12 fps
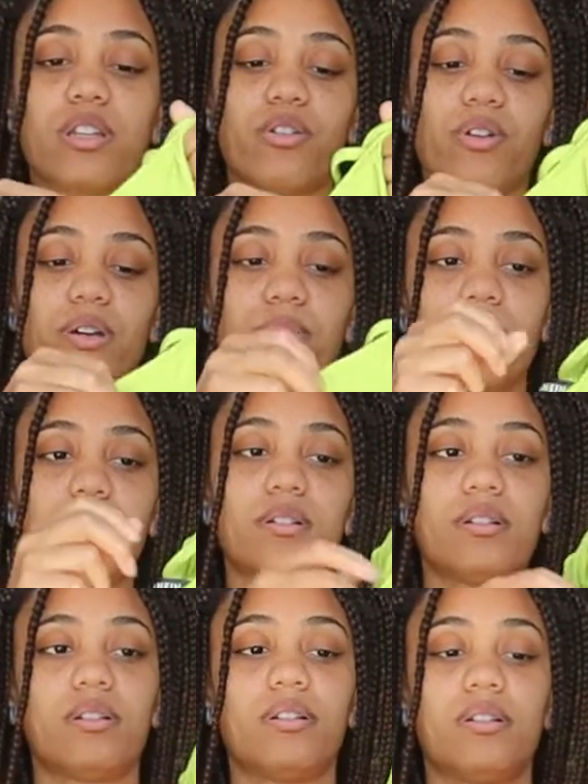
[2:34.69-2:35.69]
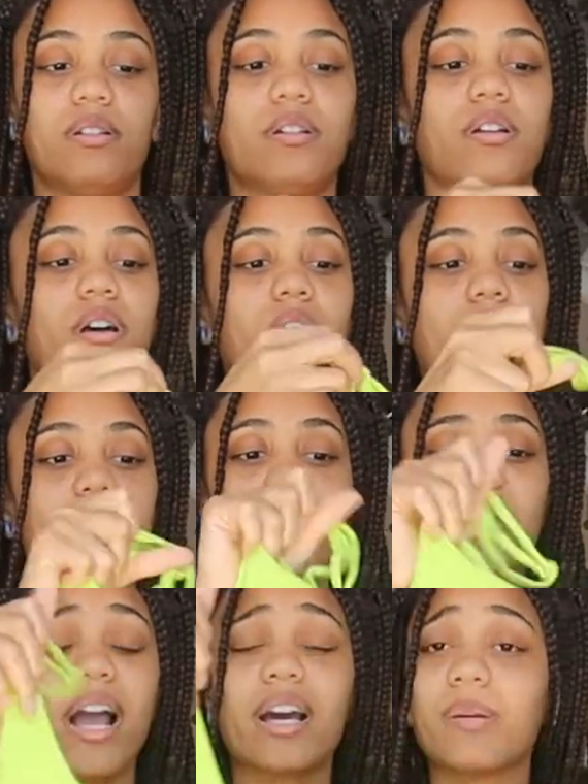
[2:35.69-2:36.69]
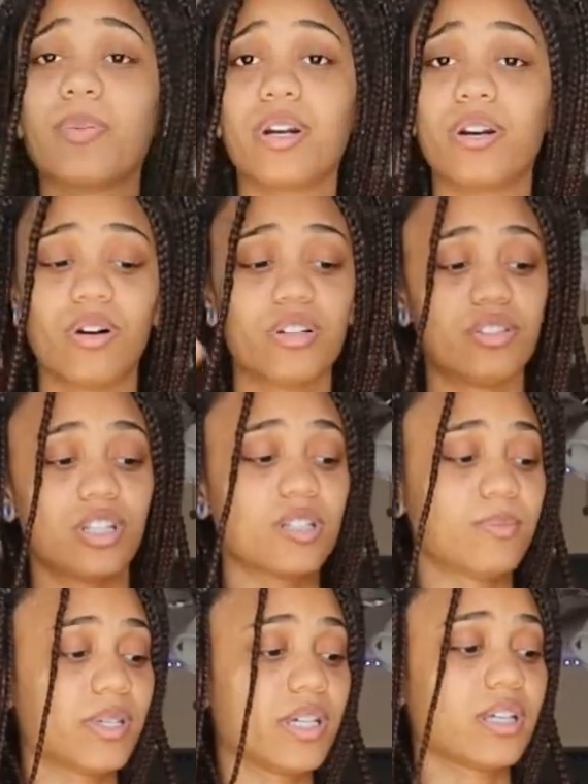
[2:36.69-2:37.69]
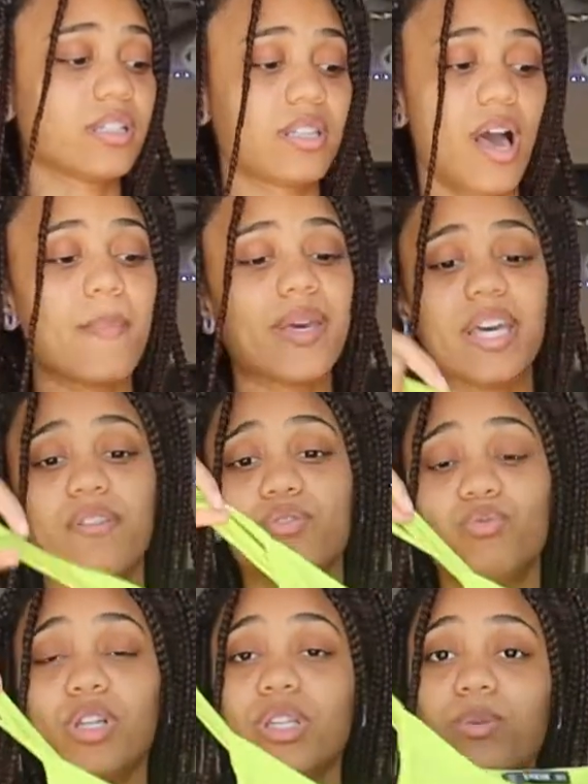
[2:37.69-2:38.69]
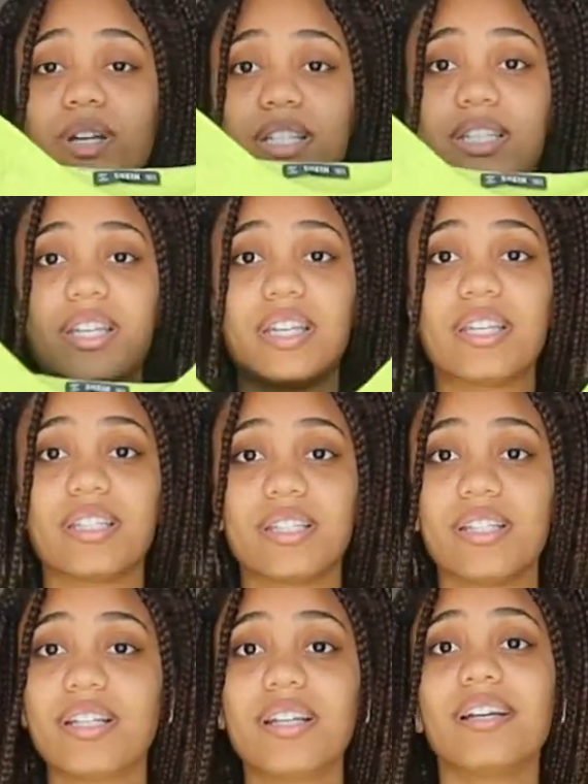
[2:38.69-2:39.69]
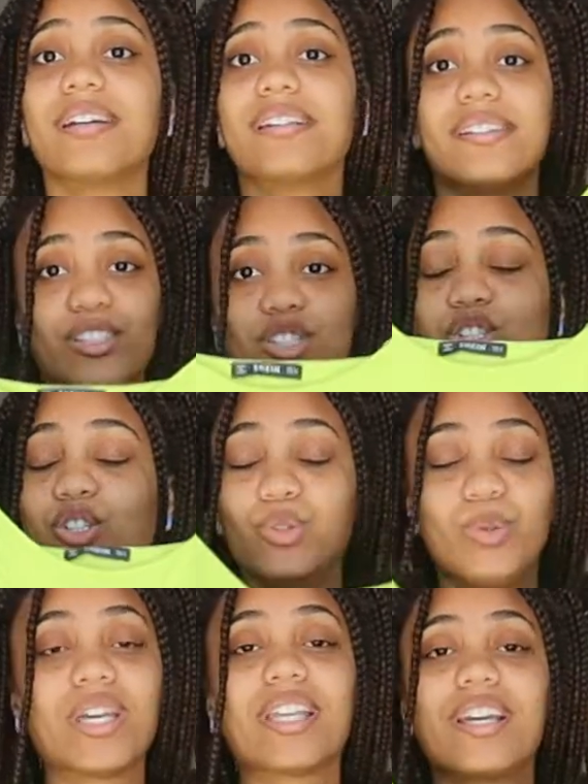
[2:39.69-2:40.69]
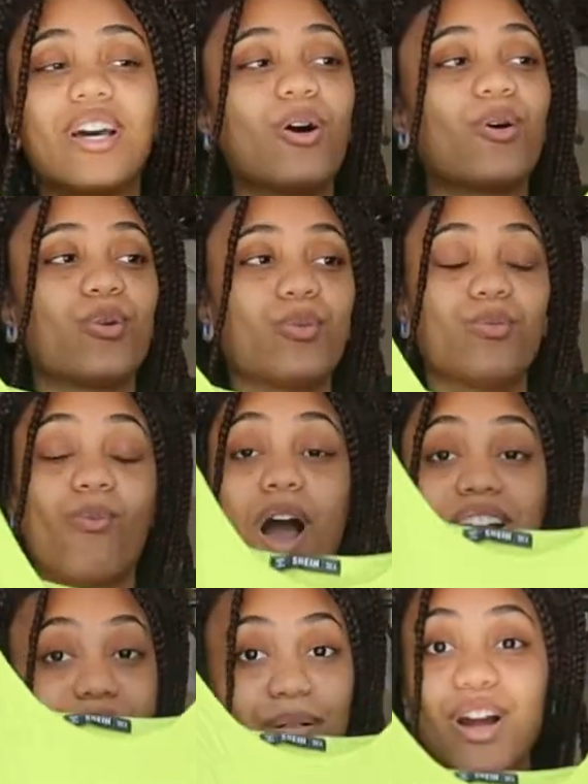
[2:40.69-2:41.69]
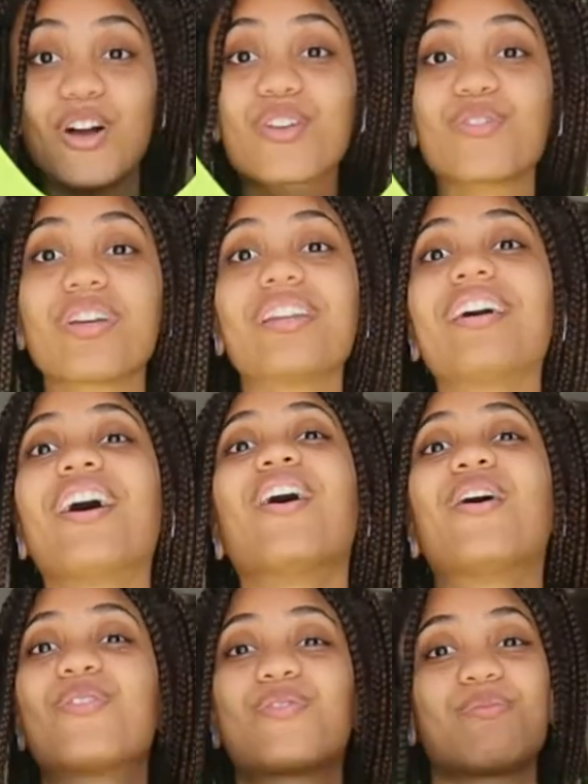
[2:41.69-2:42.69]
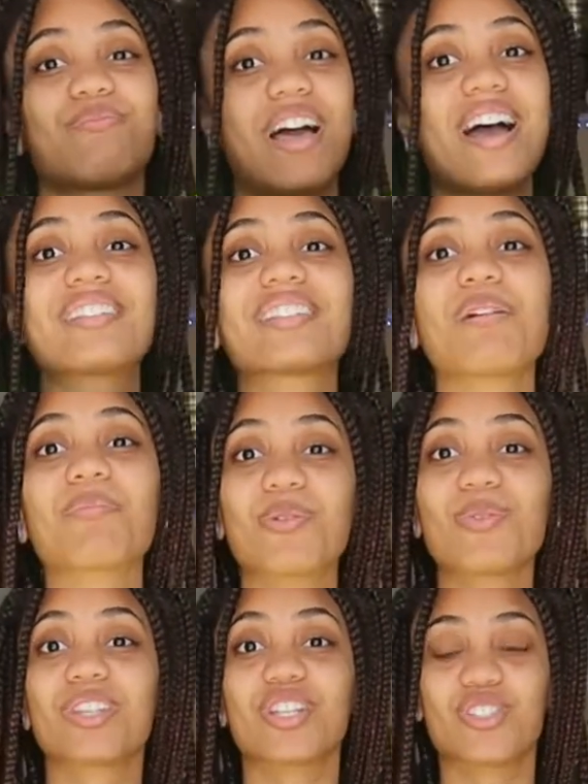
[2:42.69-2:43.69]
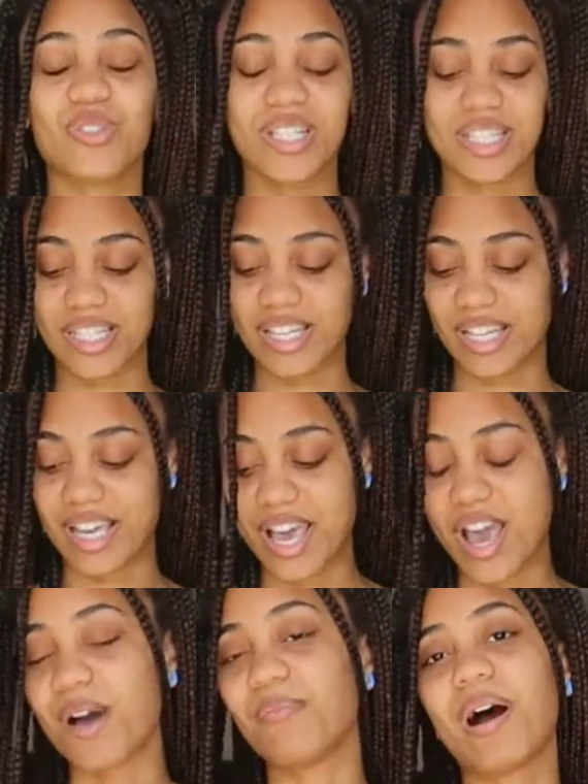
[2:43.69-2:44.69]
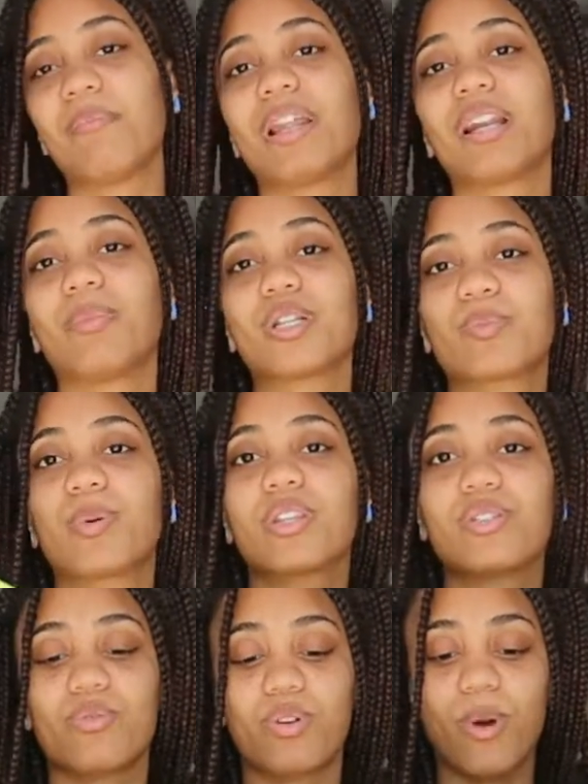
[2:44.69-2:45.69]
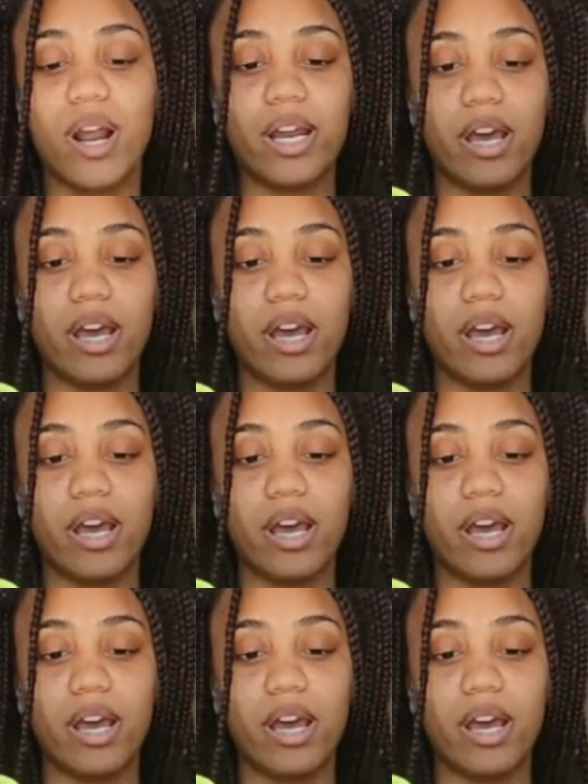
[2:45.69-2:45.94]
the green one. I'm not gonna put it on just because, I mean, if you really wanna see it, you can go watch my other video from last summer with this dress in it. But I'm not about to put this on right